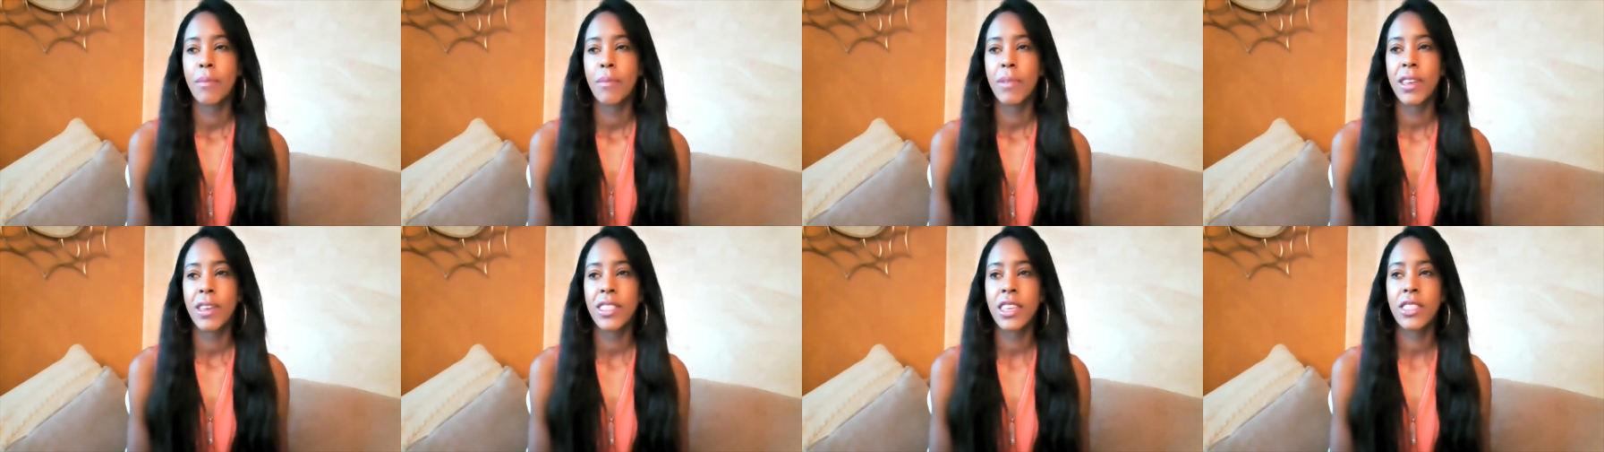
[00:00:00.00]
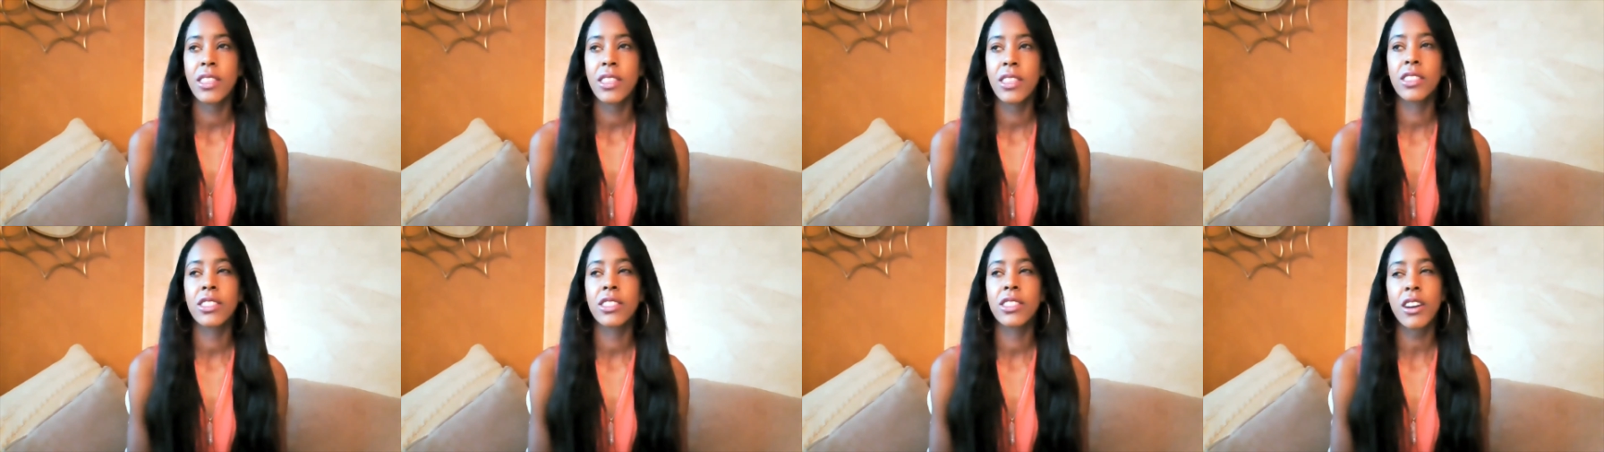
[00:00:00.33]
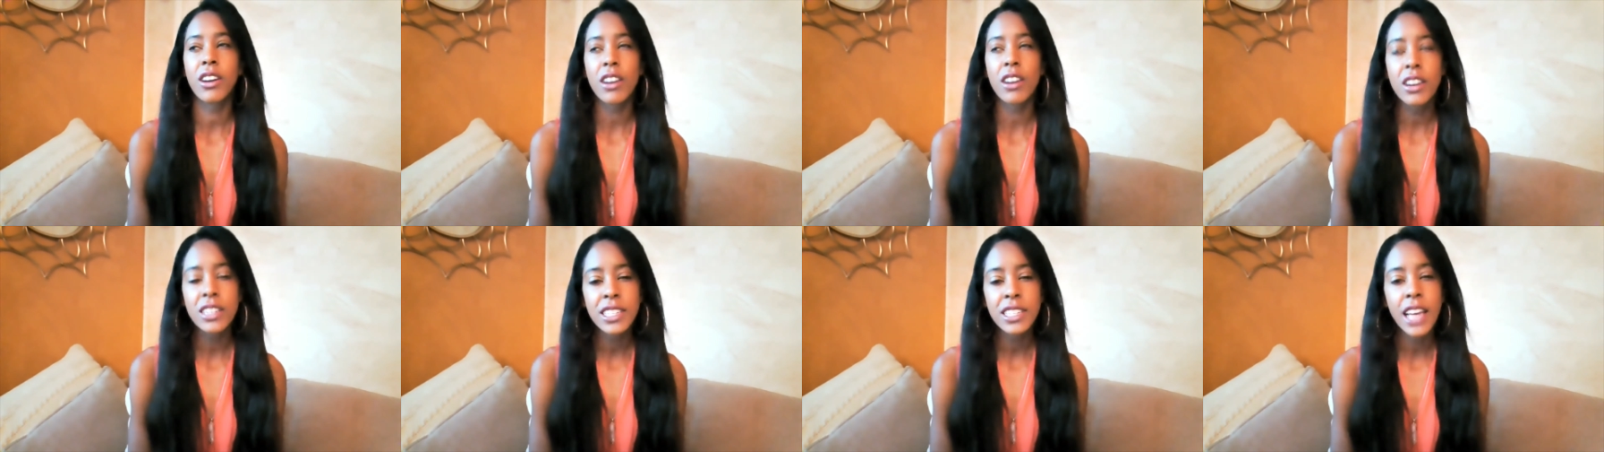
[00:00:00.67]
But then the
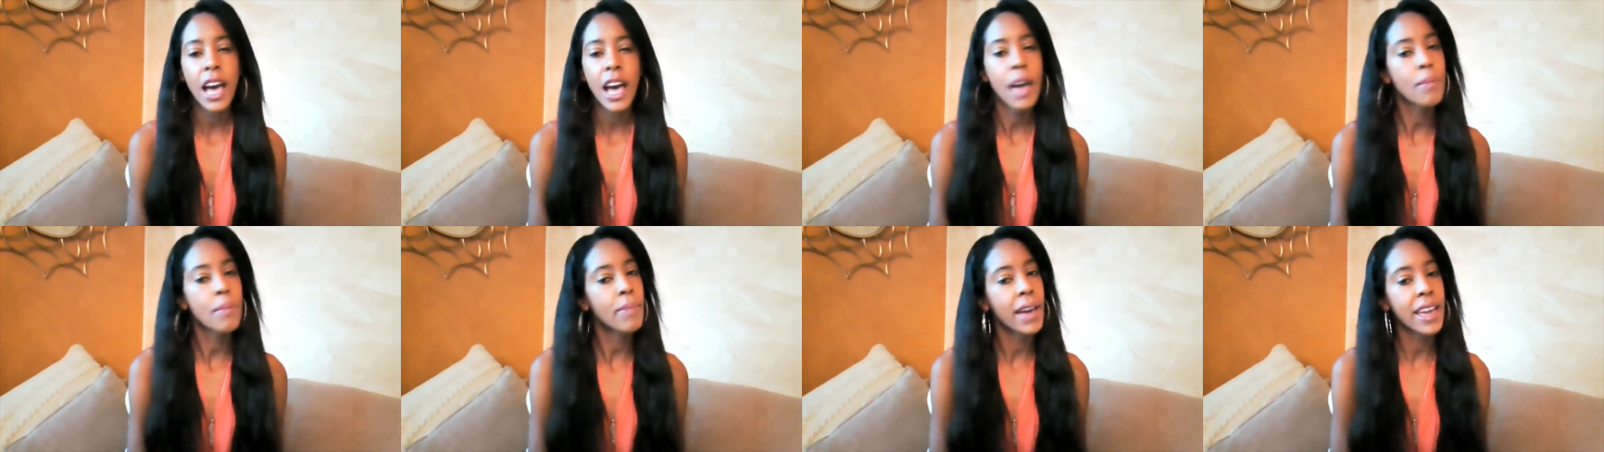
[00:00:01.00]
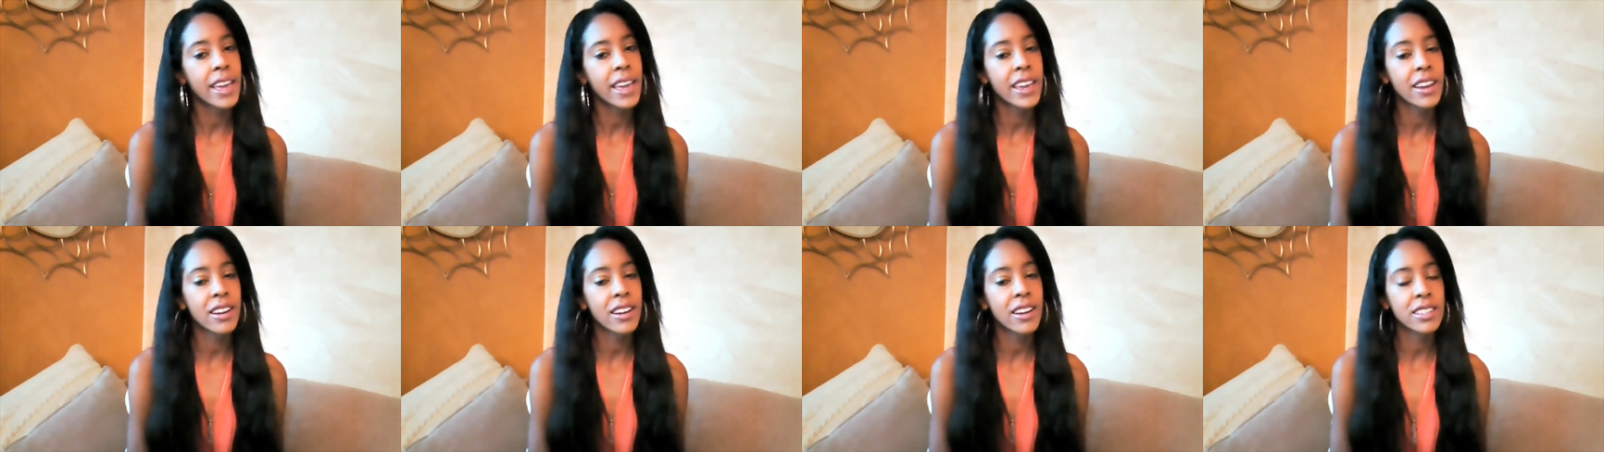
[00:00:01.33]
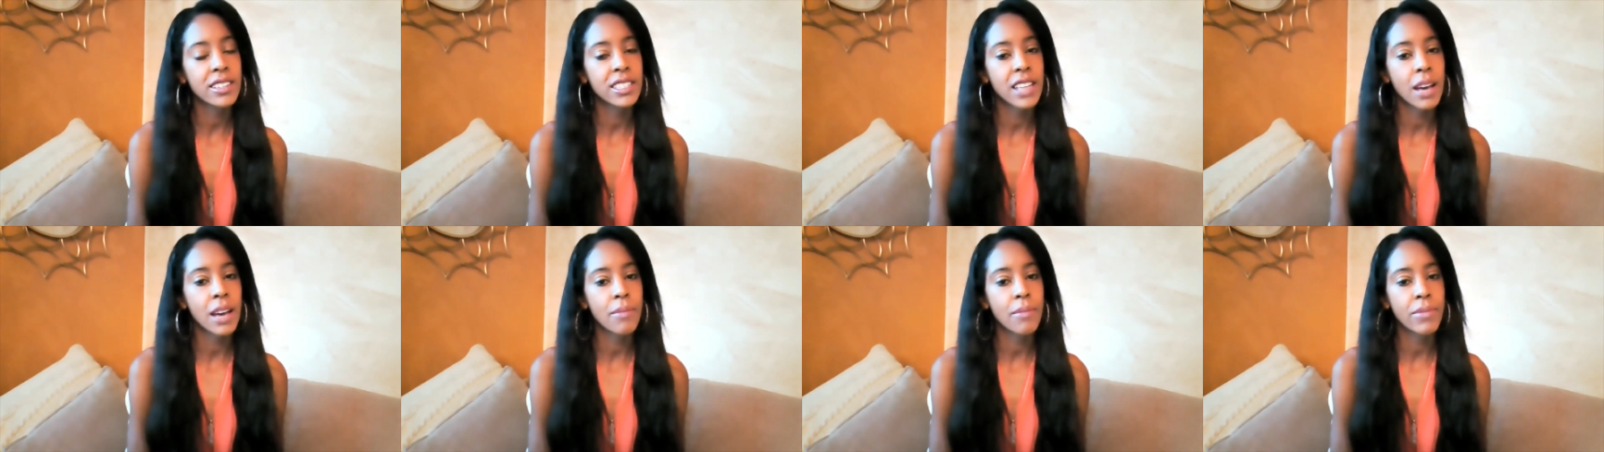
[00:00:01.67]
third time I hear
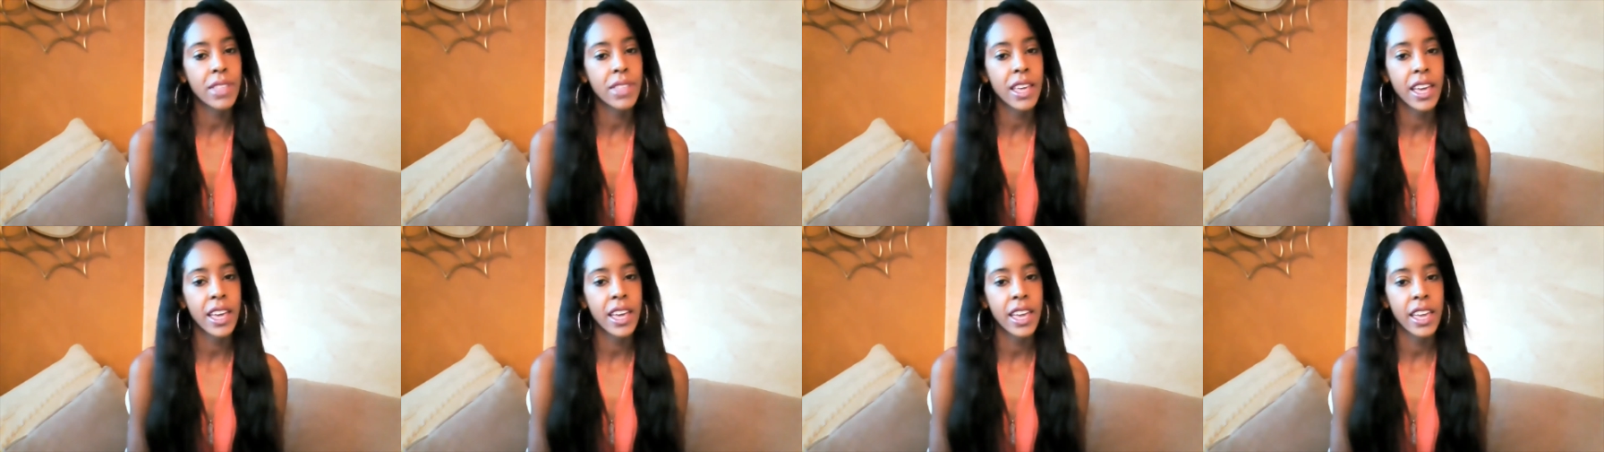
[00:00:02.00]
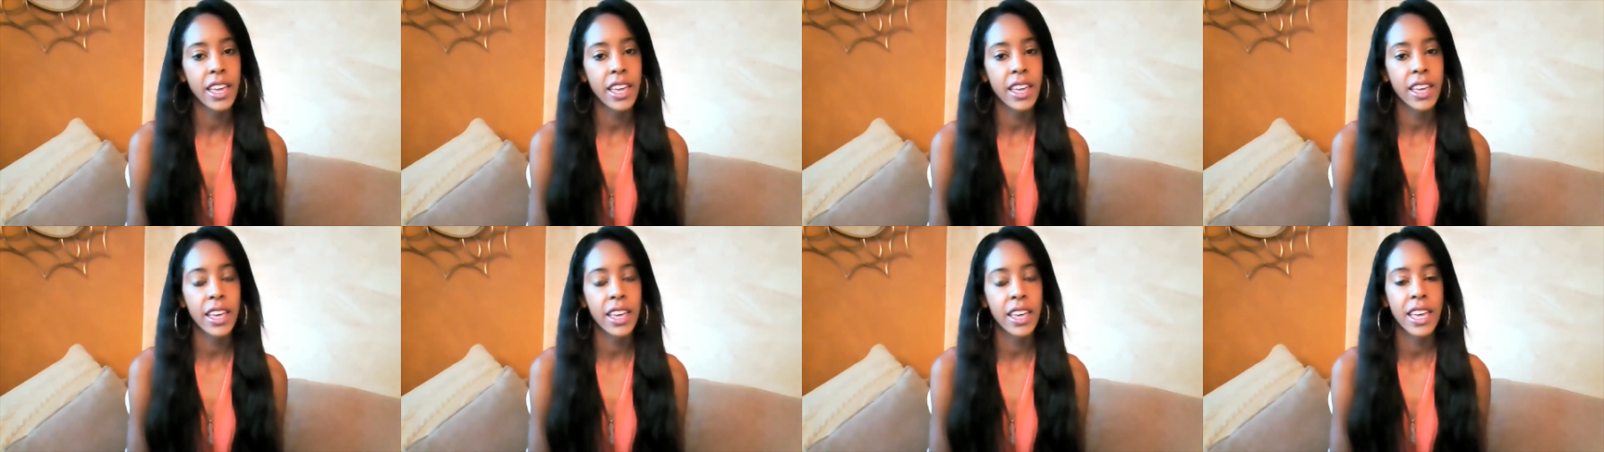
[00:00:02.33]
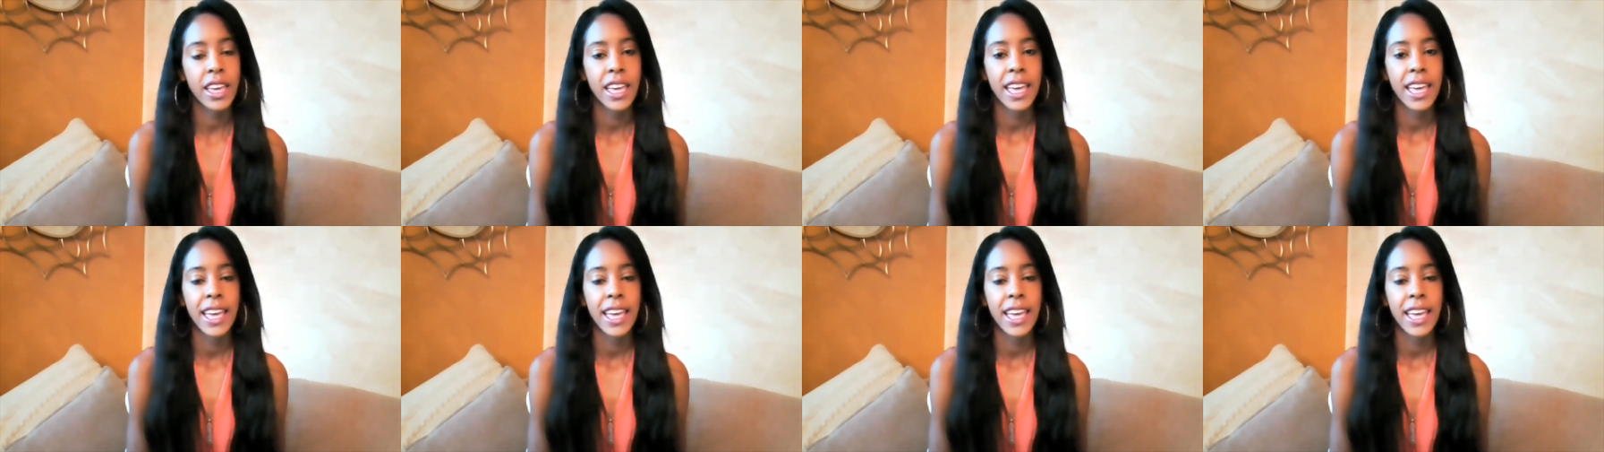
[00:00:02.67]
something,